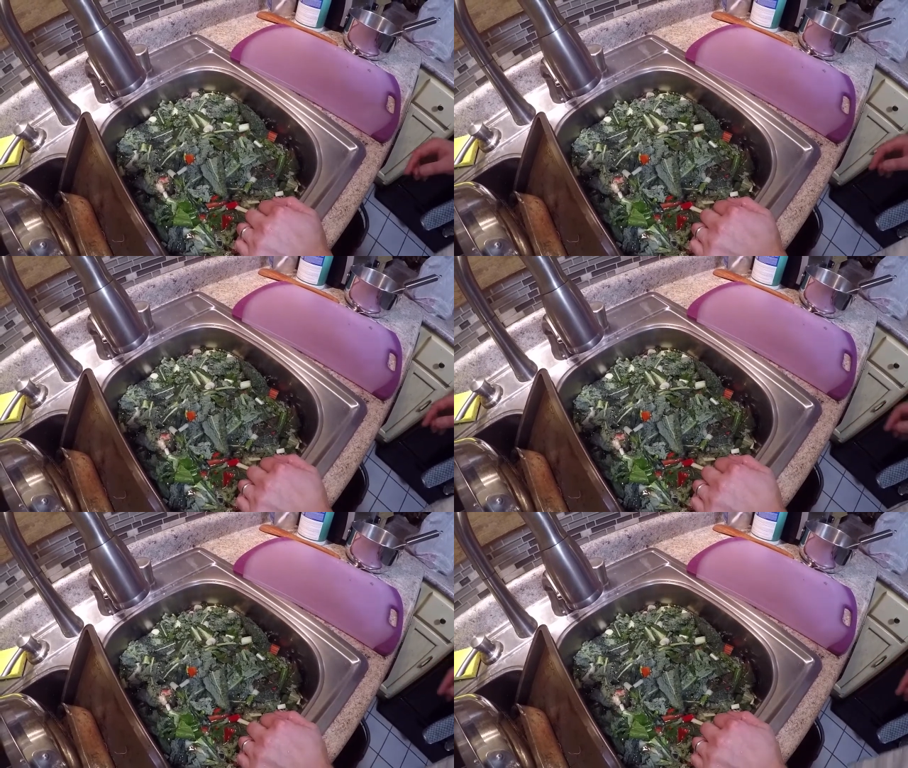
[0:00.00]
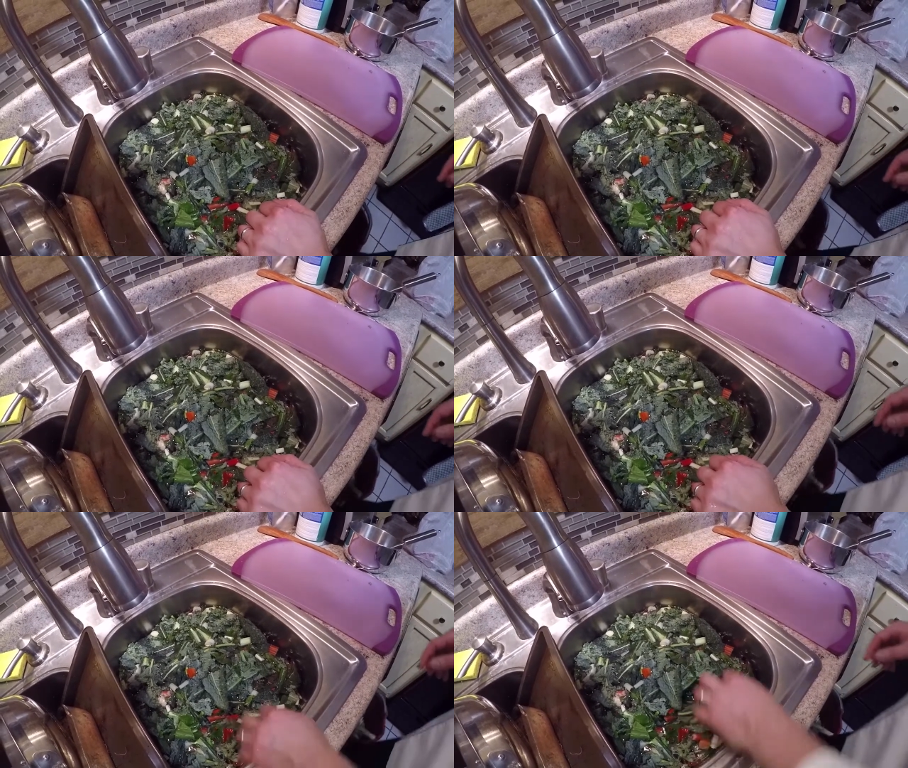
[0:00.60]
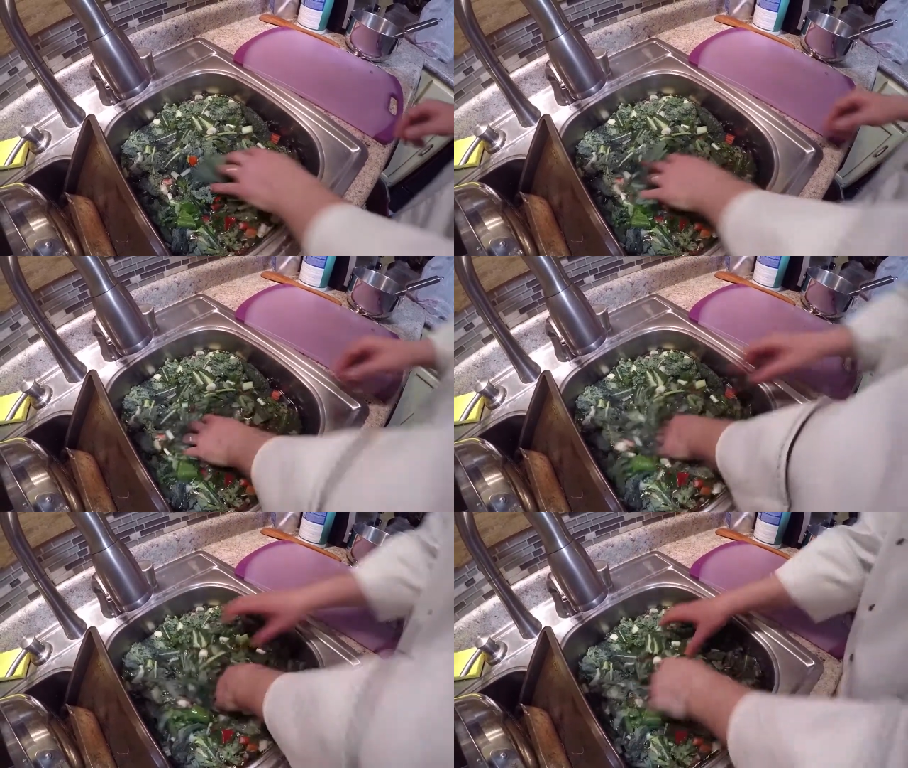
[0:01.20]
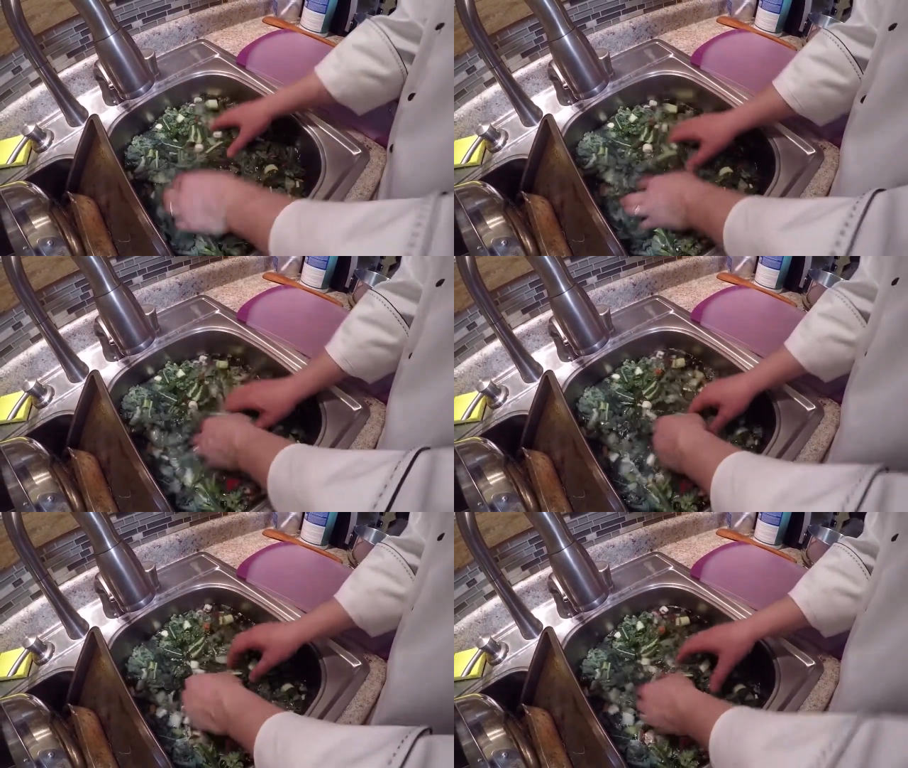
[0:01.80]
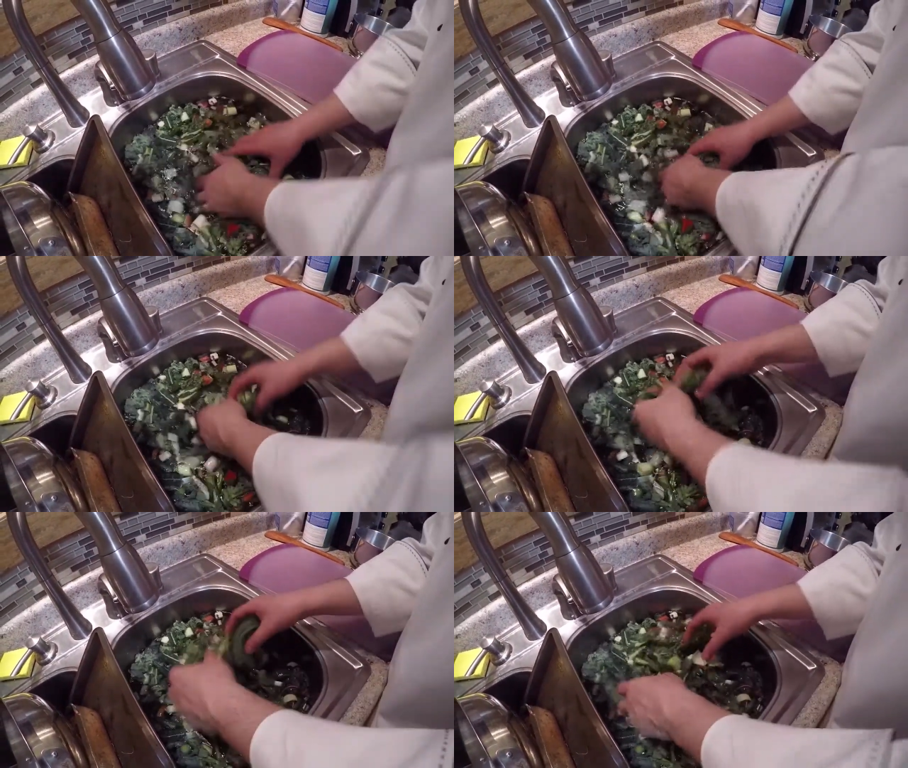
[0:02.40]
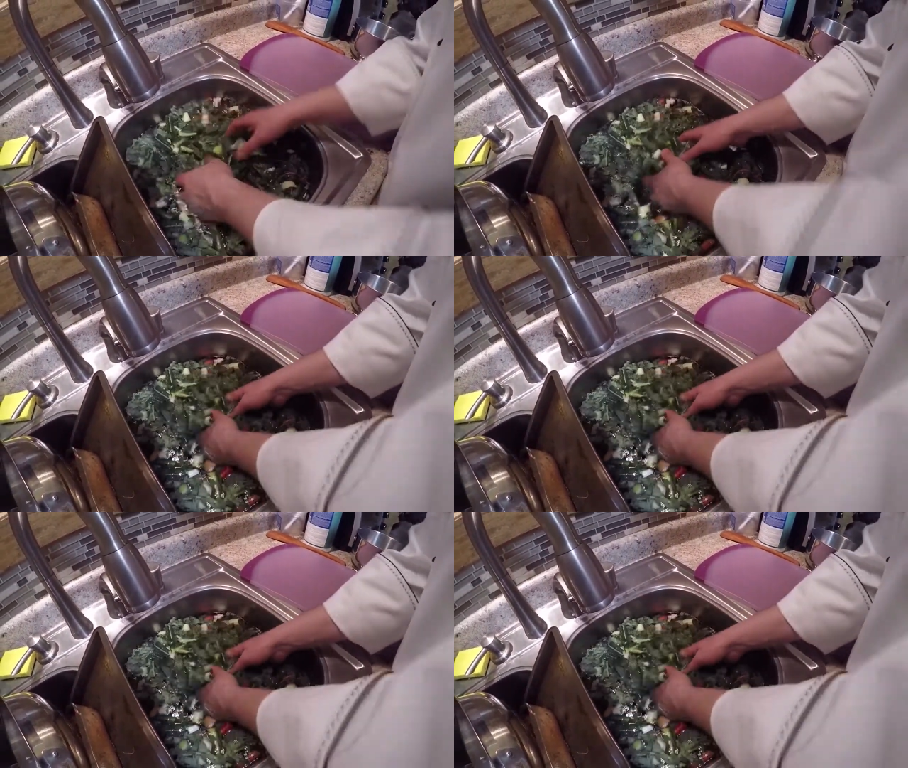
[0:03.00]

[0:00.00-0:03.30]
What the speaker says: Nobody's mouth can be seen.